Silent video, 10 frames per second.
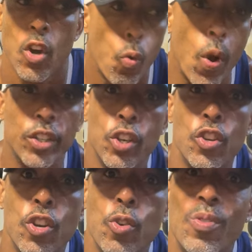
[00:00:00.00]
What do
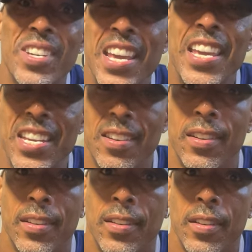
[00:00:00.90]
you need
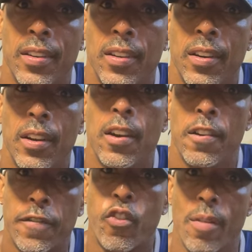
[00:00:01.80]

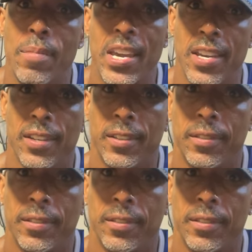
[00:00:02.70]
from me?